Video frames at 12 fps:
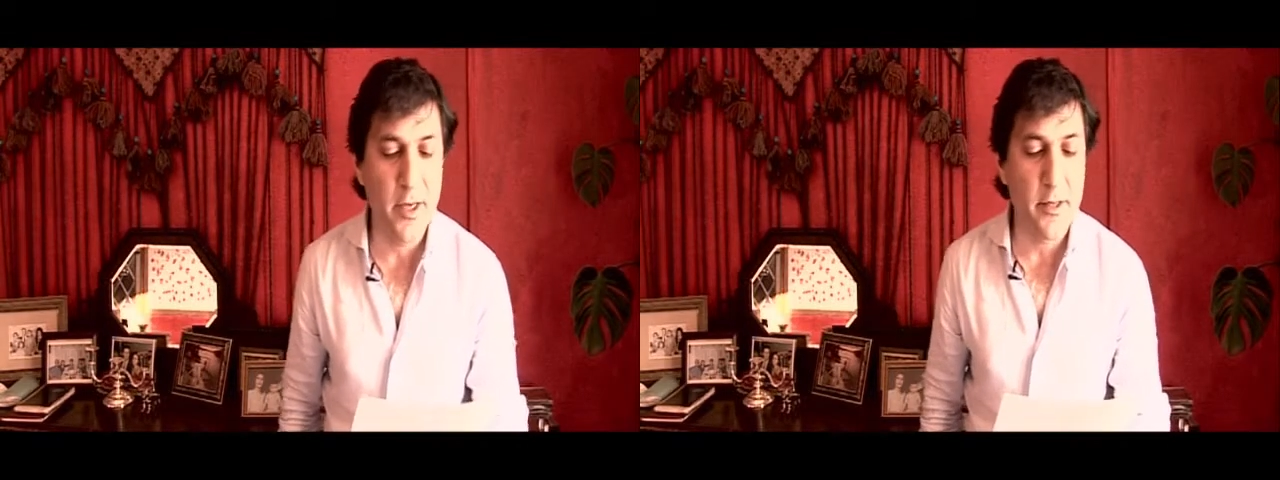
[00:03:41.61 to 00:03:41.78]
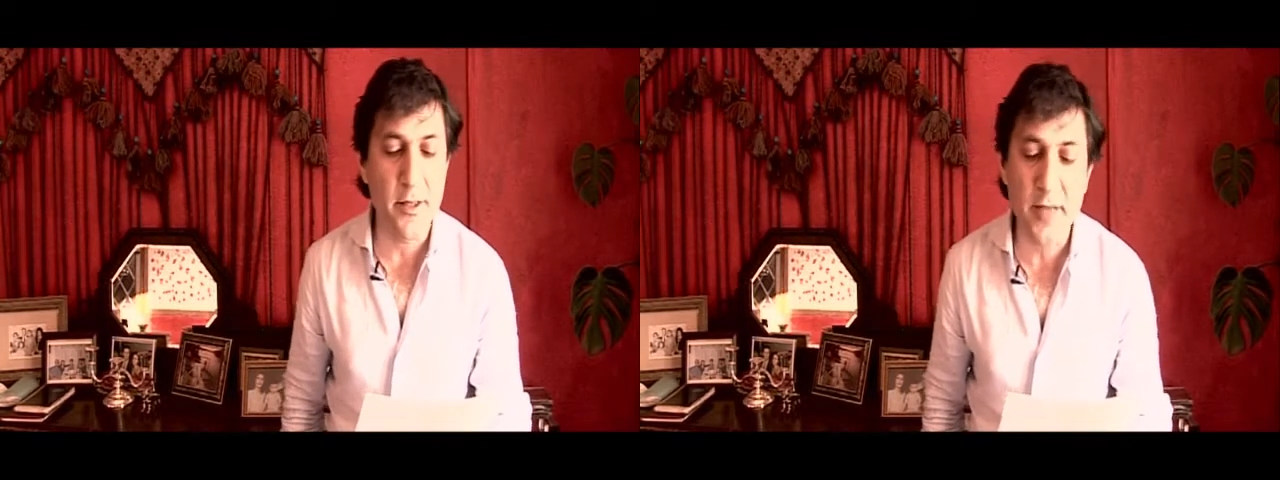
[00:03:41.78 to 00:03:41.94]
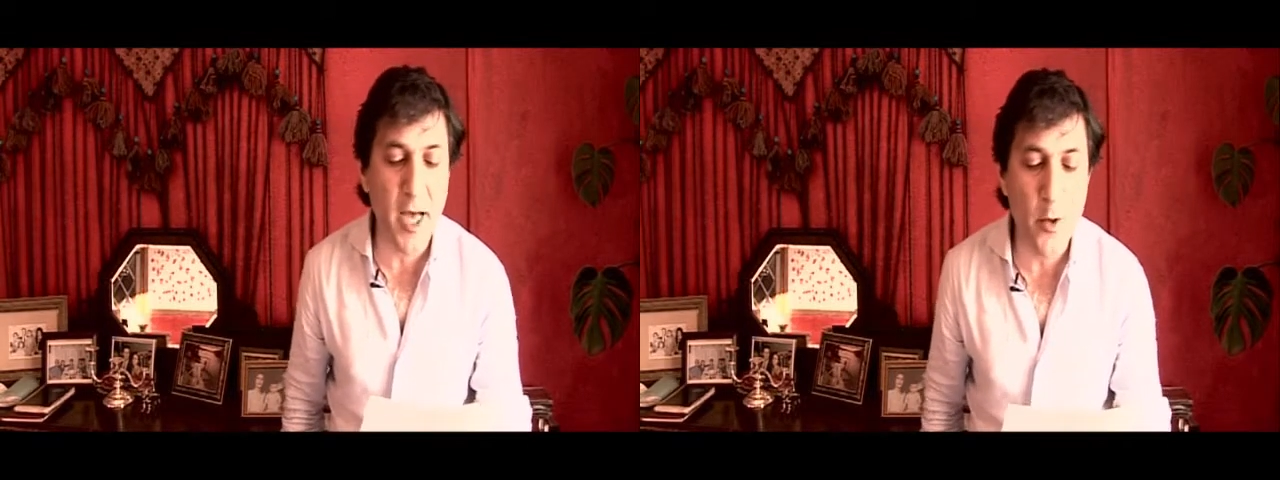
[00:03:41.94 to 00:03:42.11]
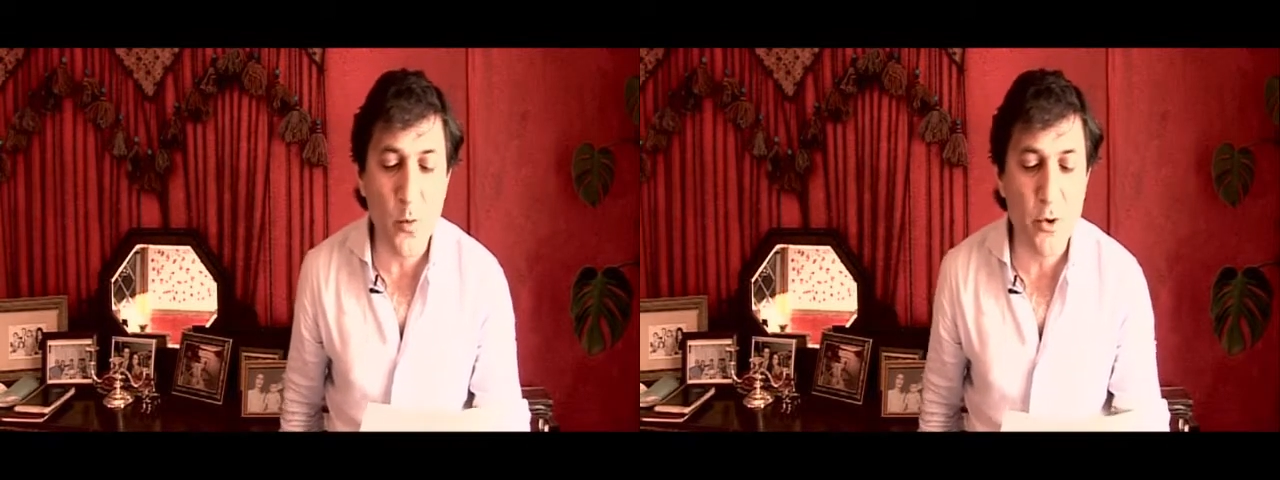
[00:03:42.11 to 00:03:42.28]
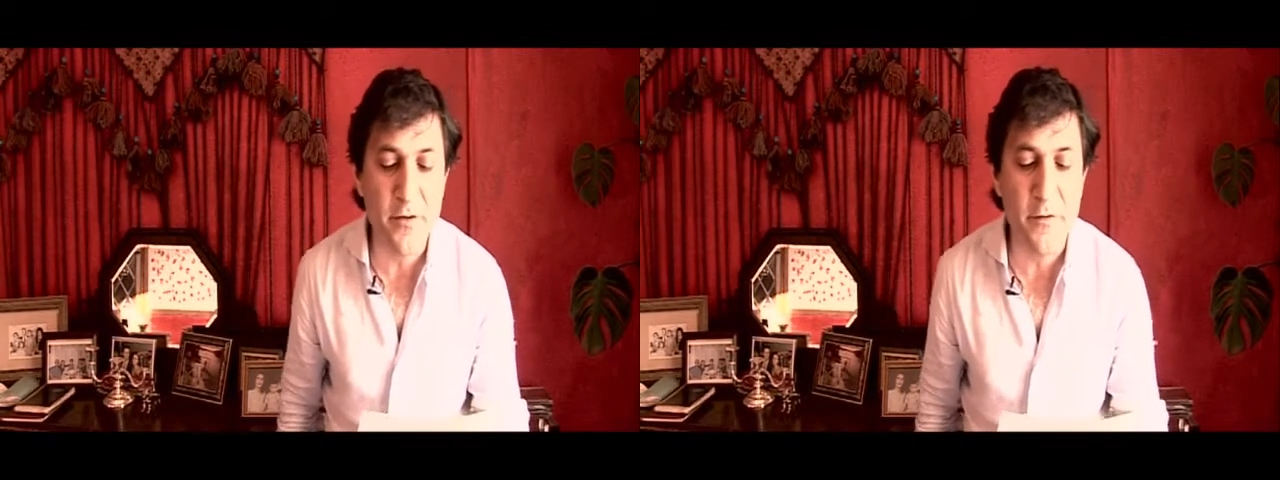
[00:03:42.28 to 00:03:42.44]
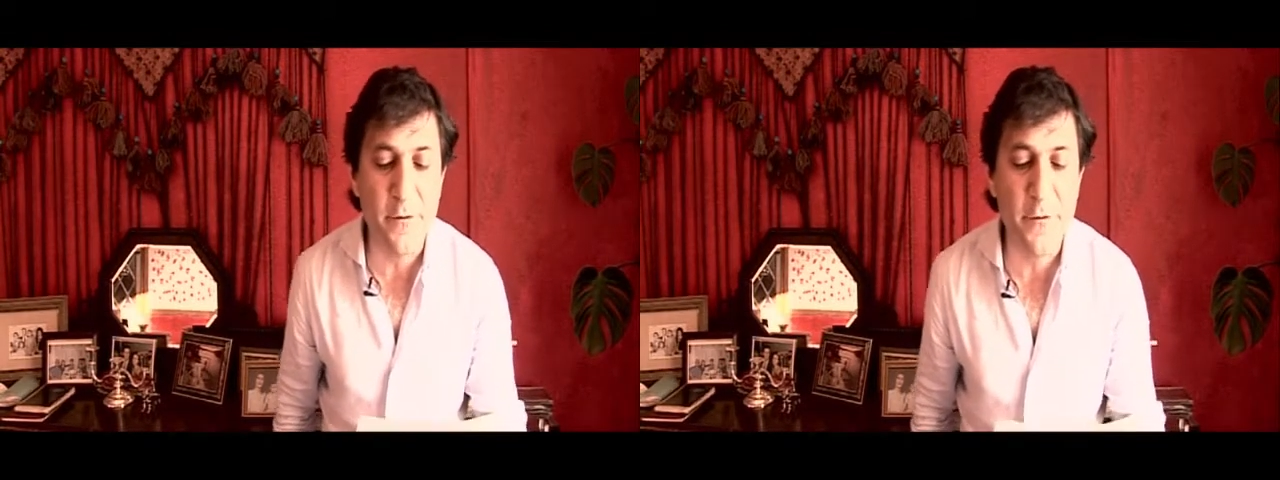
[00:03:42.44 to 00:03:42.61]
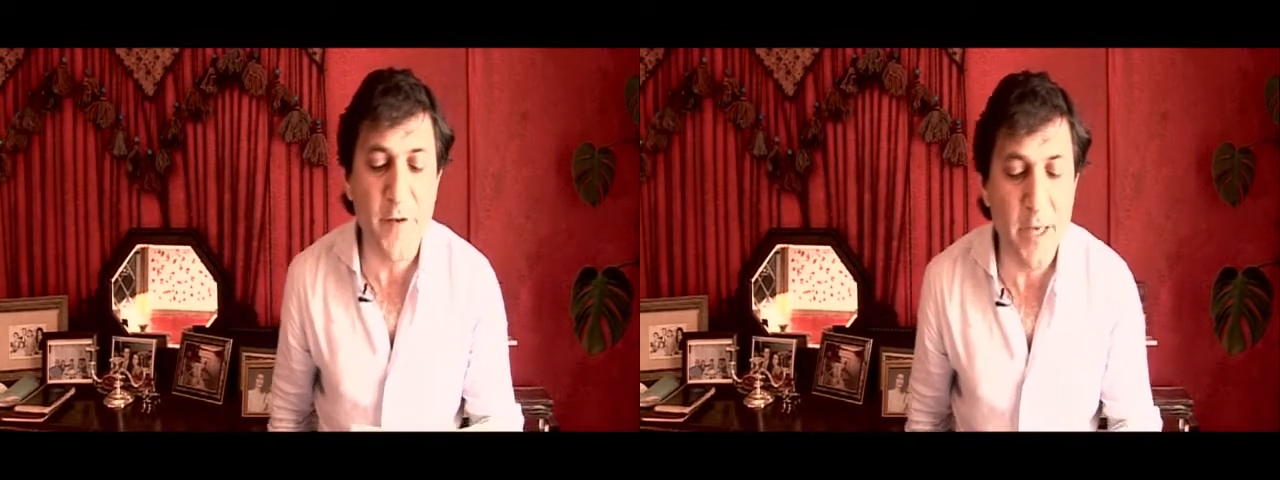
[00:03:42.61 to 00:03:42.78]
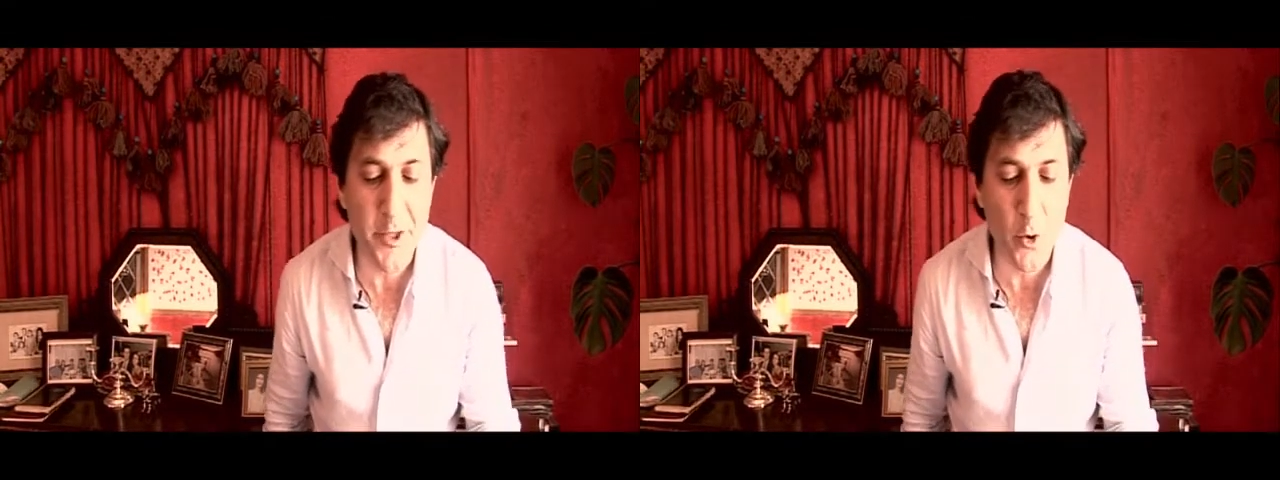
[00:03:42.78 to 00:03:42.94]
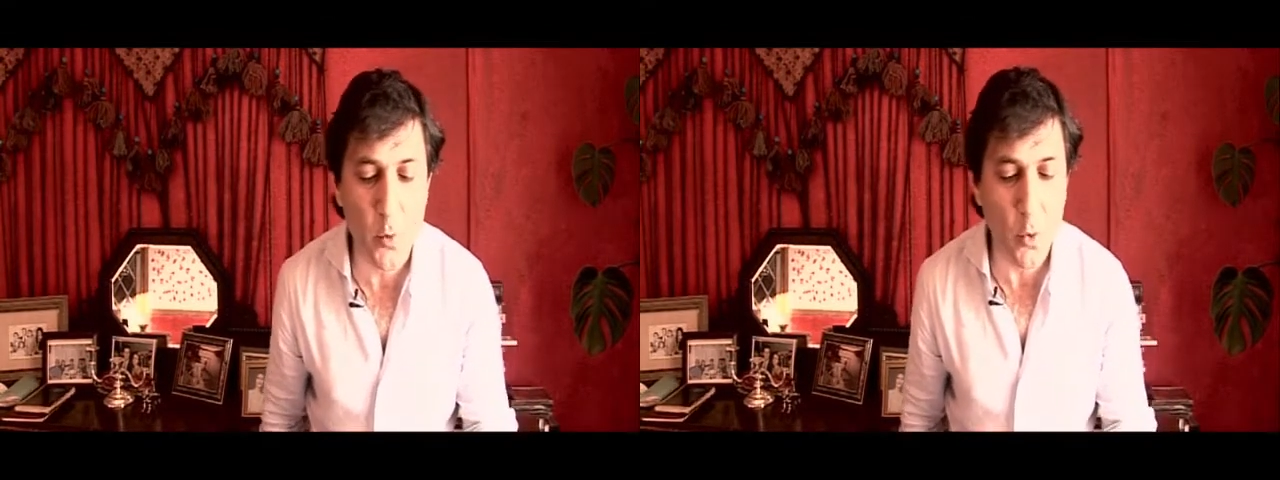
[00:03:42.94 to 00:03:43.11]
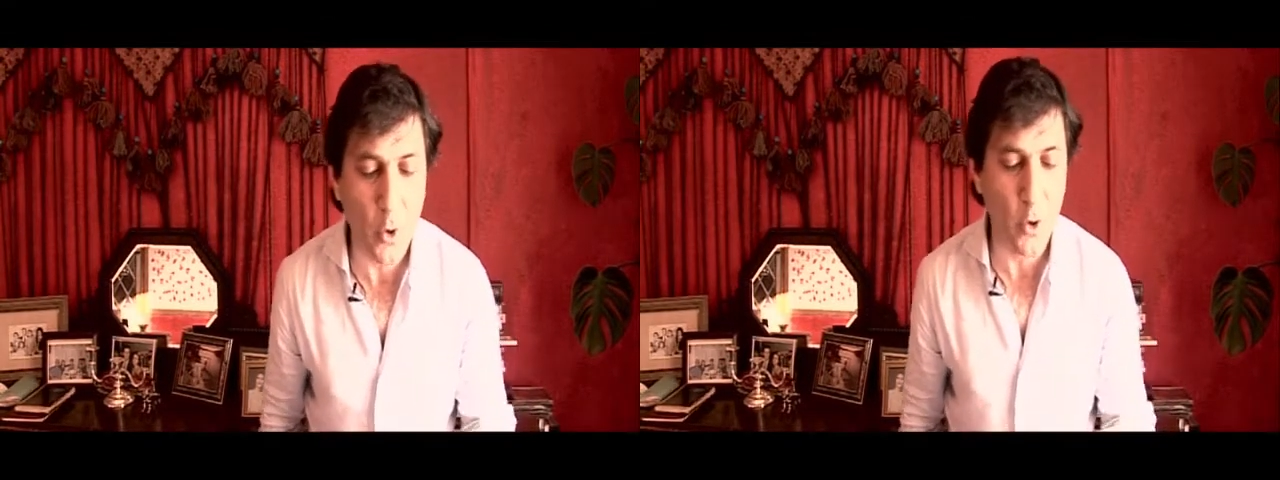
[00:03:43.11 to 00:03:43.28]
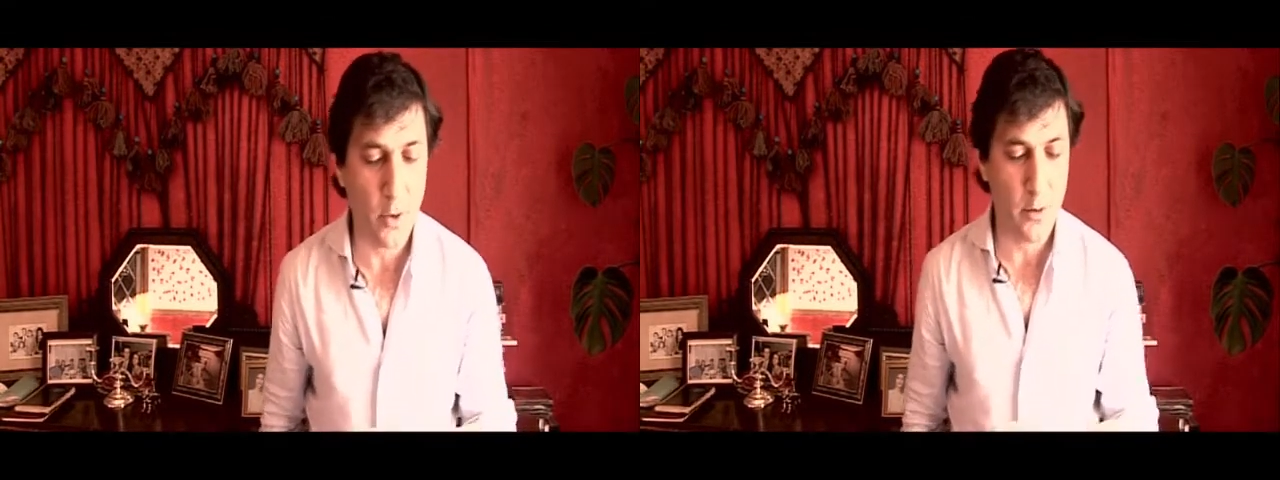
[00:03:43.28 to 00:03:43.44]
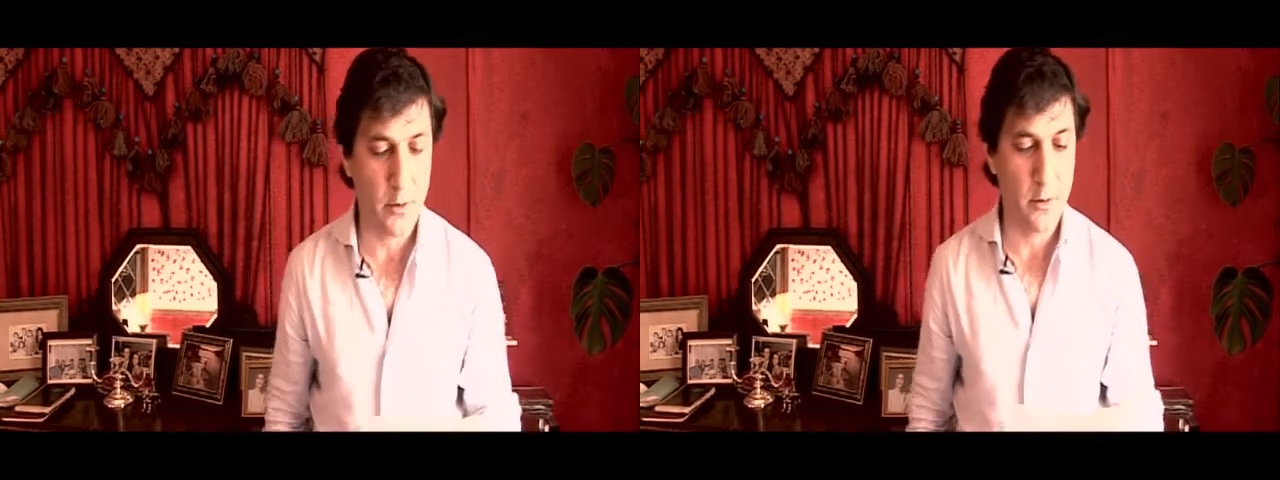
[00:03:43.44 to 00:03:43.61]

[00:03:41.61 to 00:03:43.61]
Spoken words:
that I wouldn't fill in the war.